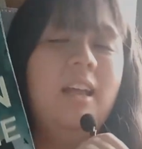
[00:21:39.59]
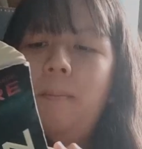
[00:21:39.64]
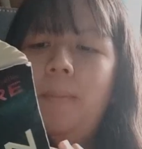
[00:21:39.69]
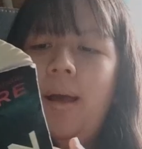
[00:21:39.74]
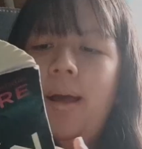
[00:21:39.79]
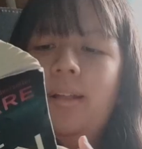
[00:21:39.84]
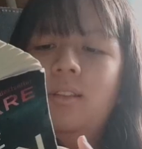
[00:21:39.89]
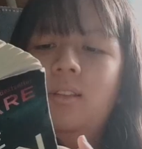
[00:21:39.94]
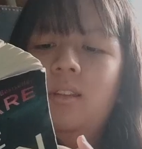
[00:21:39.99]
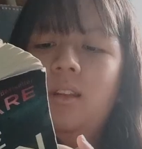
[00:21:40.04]

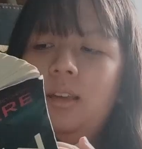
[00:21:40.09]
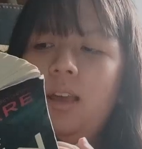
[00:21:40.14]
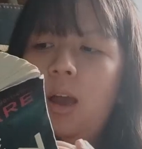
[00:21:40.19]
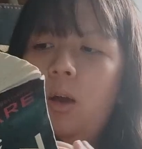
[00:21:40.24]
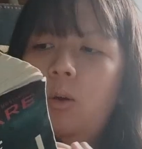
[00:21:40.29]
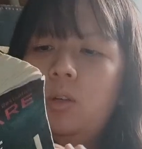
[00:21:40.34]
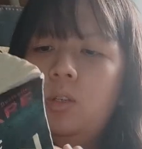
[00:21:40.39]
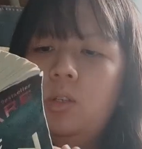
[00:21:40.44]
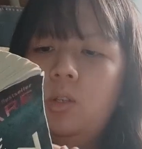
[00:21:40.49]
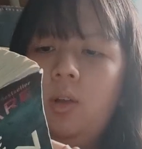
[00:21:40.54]
But
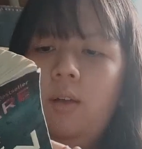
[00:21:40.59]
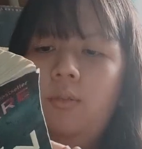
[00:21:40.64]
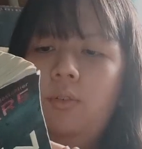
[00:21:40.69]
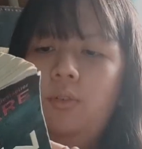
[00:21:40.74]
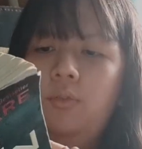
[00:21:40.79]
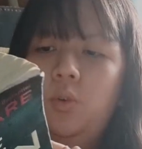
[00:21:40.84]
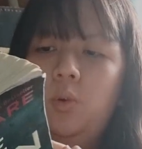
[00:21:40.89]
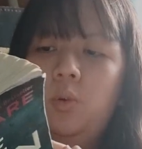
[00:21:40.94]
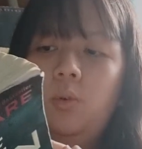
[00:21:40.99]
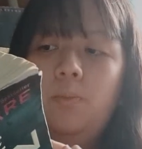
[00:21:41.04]
yeah, we still have a
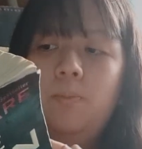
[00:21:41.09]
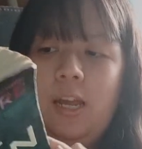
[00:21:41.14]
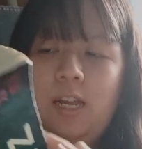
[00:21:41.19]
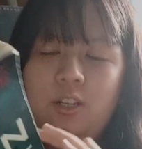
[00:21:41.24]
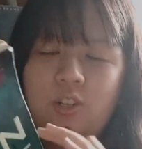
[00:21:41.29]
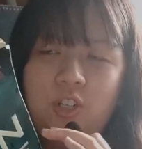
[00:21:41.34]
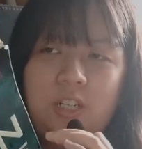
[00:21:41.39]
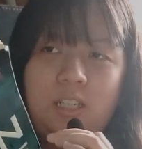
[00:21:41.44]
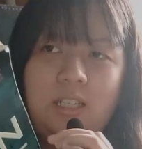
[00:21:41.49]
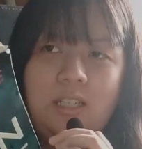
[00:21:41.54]
few
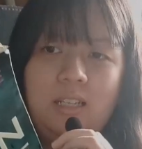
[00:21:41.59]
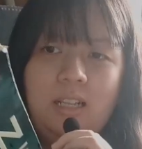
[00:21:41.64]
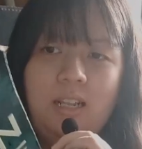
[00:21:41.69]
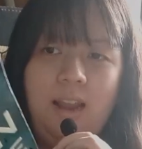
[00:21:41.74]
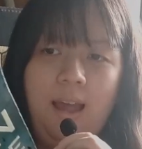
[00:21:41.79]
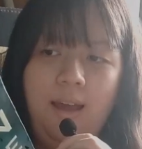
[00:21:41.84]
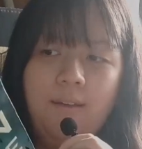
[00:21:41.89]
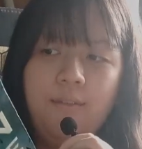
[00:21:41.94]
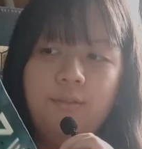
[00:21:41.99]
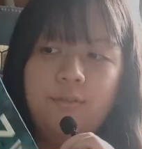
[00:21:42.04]
pages
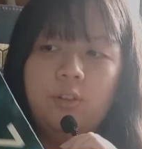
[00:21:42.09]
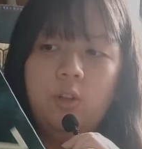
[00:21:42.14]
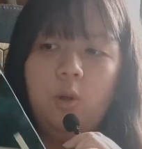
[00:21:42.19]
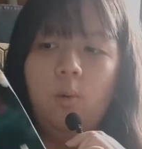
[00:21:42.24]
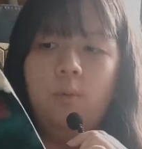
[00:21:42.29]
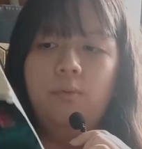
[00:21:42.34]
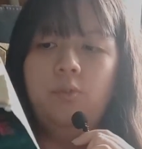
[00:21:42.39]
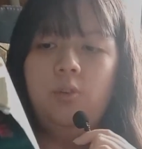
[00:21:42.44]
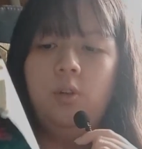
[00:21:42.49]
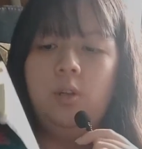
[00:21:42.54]
left.
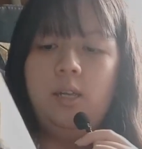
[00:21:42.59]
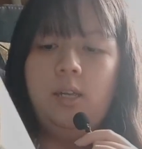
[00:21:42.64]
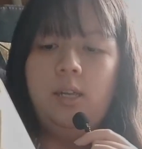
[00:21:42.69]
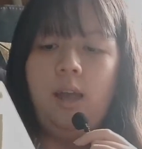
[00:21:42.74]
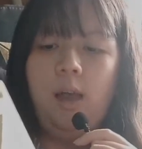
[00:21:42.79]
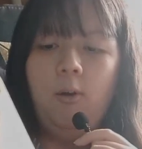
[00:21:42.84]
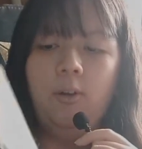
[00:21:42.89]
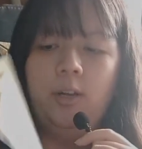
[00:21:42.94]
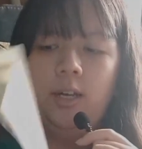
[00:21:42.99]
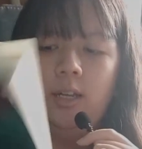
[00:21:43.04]
Hopefully
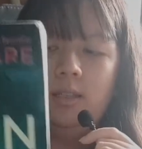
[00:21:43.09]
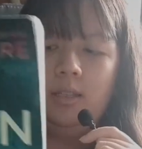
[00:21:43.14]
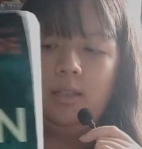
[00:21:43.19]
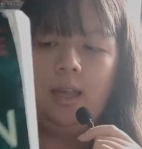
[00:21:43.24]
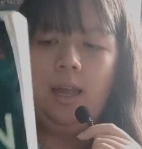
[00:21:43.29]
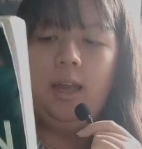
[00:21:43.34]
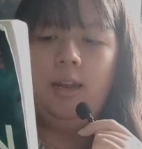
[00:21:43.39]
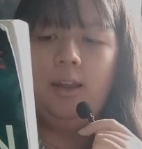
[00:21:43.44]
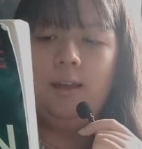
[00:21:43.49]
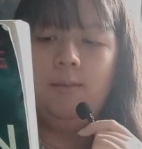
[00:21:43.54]
I will get
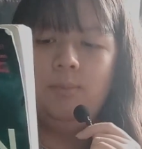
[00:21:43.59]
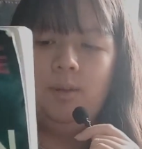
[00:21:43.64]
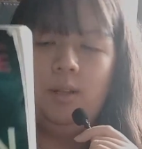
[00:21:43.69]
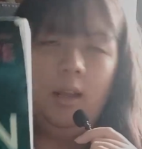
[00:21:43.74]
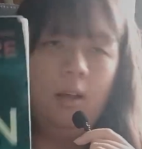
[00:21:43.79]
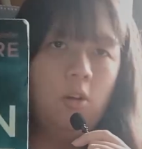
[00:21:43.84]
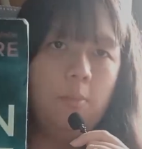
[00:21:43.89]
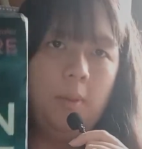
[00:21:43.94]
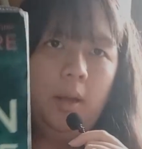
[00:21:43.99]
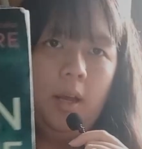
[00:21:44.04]
scared and be
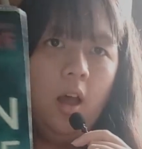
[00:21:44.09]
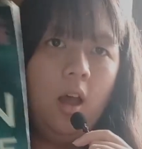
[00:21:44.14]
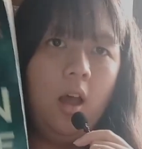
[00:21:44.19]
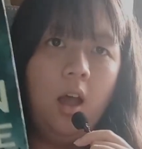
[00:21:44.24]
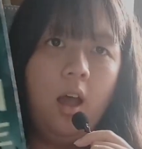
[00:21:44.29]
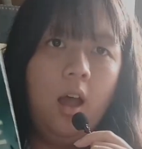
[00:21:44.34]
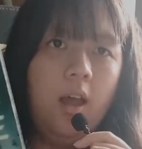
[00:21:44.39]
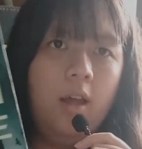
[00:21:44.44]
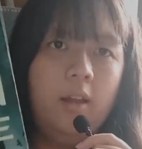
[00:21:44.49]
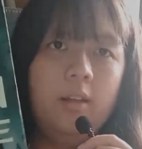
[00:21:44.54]
like, oh my
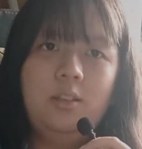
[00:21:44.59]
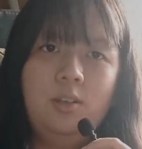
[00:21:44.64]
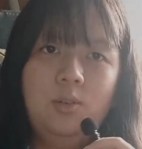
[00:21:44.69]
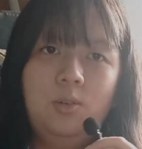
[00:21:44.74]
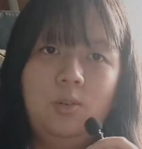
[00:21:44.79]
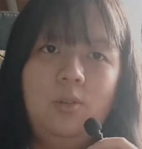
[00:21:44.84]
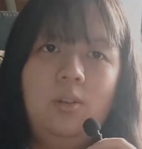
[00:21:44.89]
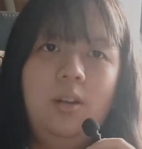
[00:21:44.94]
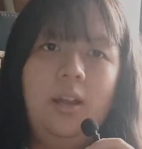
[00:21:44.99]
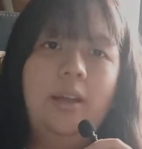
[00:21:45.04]
god, you
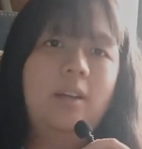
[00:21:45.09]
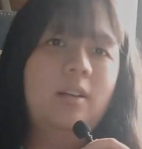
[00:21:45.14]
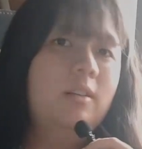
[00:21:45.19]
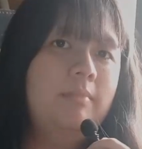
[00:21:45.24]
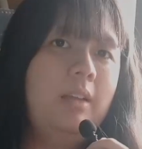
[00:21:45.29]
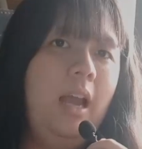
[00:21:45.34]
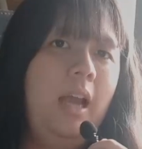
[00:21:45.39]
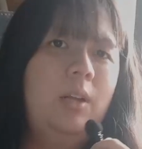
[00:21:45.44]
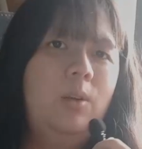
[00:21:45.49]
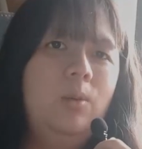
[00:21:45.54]
know, like
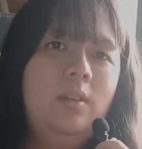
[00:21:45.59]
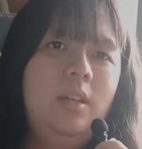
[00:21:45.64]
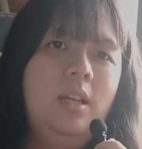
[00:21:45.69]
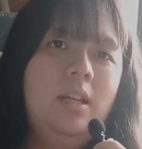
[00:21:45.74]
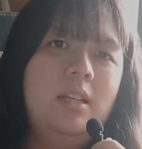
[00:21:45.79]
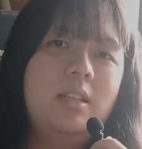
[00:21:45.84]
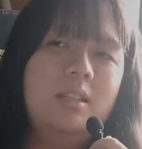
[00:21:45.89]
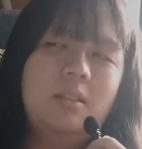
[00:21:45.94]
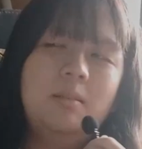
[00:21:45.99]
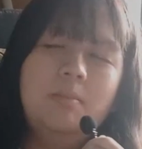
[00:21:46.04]
I don't
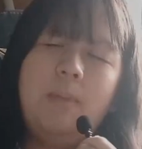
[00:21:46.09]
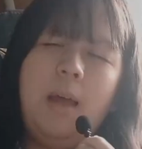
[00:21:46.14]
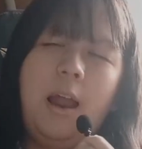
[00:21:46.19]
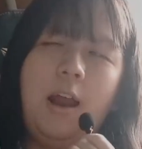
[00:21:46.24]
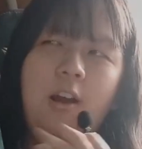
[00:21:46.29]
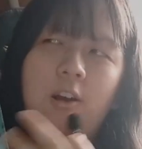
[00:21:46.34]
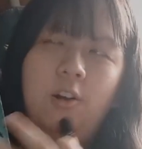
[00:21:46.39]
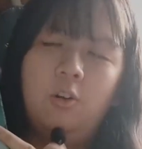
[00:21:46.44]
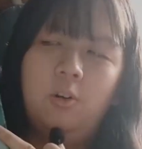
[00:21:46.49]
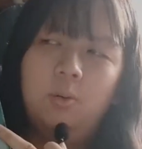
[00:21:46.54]
think it's
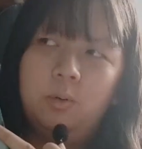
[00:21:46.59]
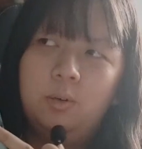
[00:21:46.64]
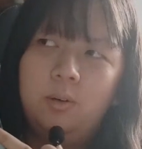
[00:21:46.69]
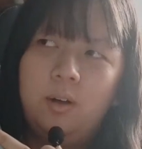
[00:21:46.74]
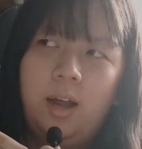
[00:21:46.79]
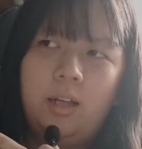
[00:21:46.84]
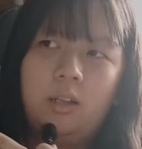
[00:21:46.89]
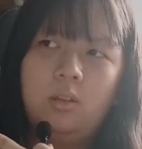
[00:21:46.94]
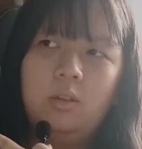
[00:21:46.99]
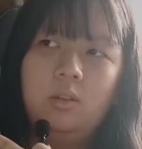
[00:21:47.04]
paranormal.
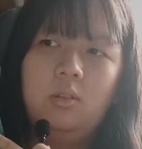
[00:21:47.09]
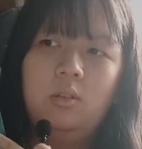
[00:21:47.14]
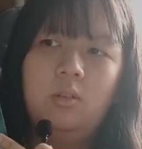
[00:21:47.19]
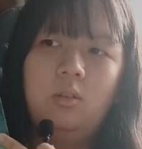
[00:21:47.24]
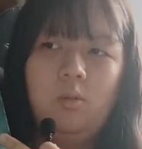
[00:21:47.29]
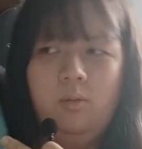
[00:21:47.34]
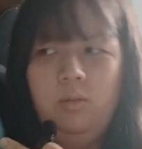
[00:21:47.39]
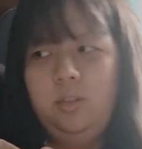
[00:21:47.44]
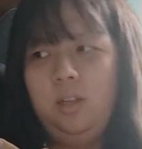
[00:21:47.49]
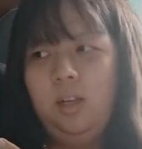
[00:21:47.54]
I
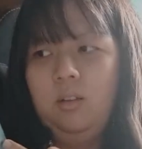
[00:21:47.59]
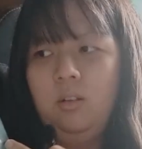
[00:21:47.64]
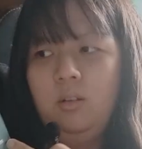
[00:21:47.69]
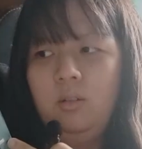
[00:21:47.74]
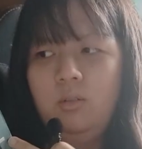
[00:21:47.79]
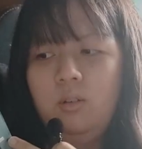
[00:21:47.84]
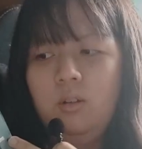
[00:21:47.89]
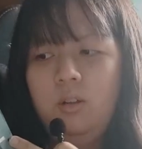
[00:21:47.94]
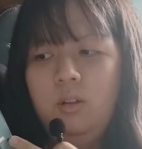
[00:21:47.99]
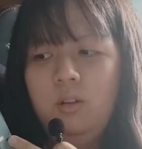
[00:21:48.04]
don't think
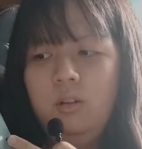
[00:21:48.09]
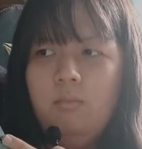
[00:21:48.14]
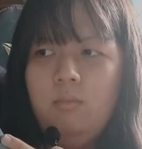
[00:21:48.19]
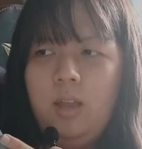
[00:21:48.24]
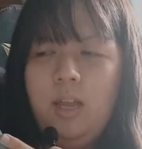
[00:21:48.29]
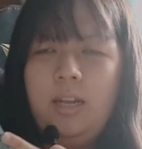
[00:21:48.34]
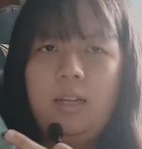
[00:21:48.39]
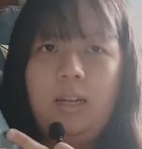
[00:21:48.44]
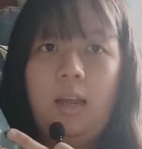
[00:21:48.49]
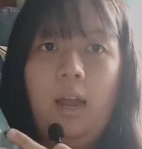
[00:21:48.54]
so,
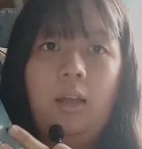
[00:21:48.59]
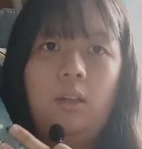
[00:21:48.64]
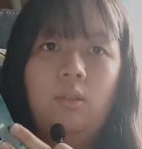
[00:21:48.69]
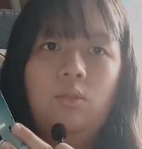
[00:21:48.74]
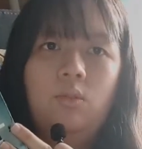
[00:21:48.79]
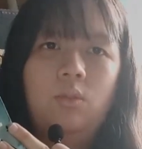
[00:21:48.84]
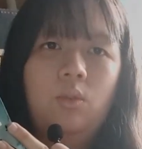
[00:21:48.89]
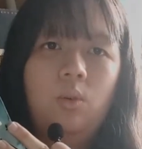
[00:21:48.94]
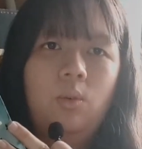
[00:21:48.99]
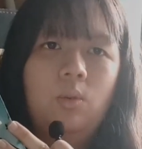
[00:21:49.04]
and I
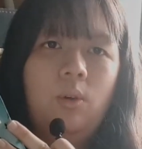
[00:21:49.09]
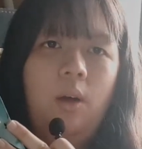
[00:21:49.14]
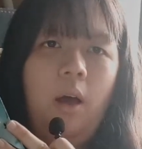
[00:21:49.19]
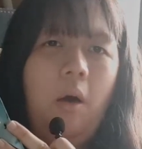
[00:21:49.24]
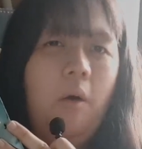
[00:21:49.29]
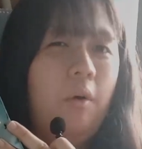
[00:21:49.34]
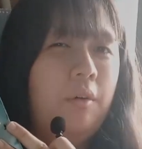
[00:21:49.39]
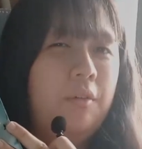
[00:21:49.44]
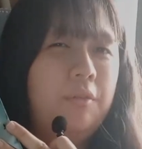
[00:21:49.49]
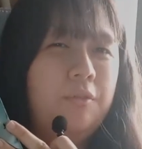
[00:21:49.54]
don't know
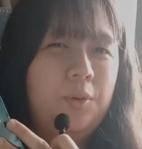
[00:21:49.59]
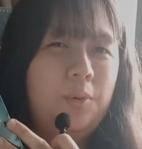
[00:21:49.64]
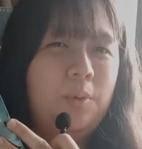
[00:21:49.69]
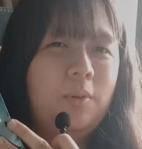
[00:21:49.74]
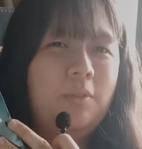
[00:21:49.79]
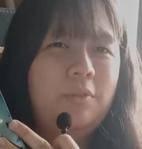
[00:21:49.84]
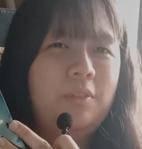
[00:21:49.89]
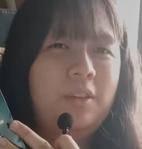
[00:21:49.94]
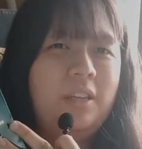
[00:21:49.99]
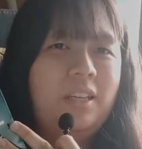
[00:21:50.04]
how I'll feel
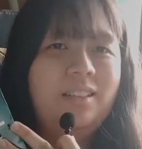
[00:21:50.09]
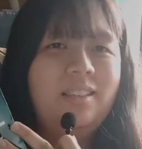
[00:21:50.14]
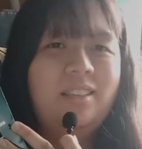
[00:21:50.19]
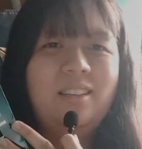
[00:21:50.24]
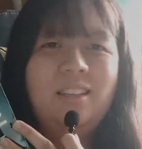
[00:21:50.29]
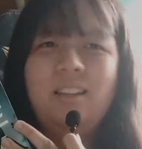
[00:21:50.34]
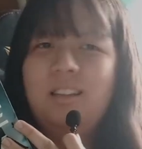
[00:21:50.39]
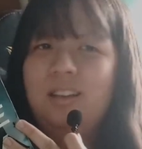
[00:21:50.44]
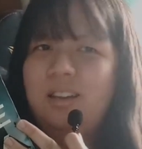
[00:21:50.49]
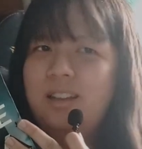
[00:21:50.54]
if it
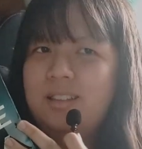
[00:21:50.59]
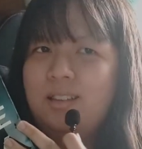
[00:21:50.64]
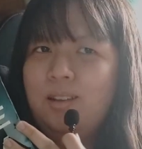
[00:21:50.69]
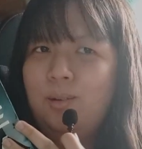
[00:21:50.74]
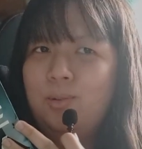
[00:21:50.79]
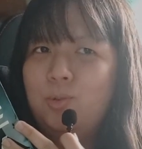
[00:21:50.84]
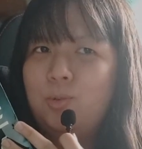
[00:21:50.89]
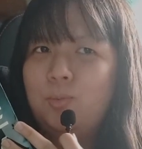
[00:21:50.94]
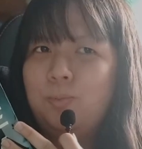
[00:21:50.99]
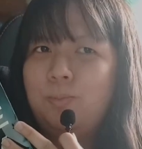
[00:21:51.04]
turns
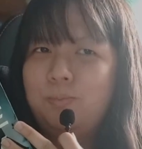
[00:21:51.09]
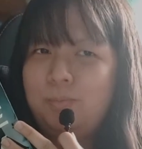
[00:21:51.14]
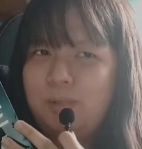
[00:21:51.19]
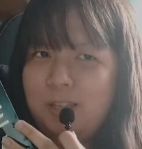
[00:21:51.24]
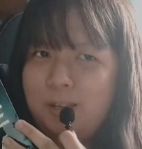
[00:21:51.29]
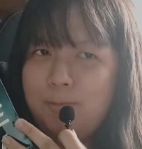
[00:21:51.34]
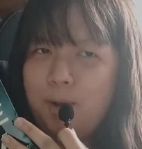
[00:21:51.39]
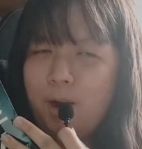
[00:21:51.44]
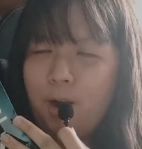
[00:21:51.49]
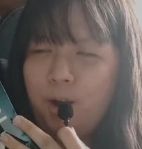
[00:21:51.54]
out to
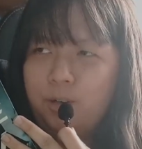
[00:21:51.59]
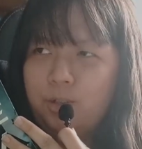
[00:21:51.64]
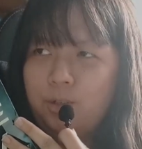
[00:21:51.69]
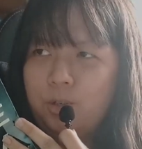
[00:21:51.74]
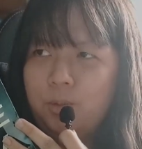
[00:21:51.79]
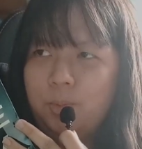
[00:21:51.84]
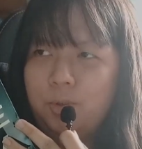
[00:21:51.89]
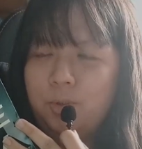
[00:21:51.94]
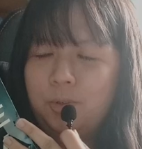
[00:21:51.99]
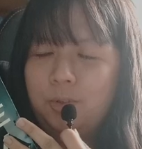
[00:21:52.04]
be
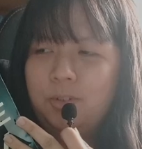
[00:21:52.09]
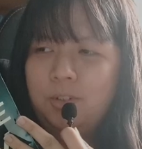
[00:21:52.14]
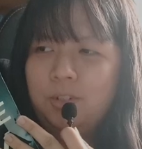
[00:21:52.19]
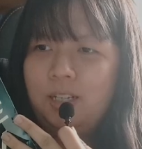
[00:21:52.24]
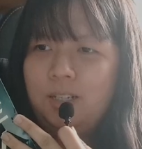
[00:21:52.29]
paranormal.